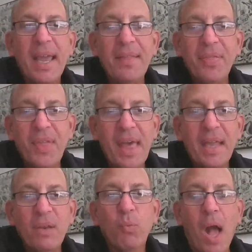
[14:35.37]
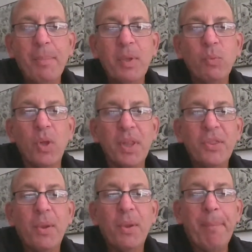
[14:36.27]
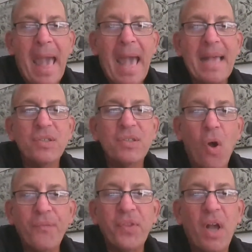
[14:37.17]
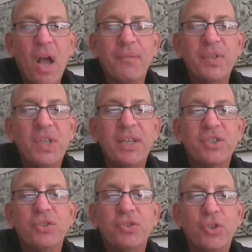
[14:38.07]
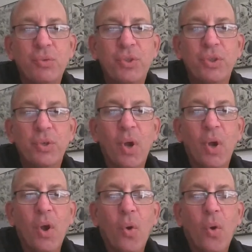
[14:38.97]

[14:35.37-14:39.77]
And then Robin will either pass off the conversation to you,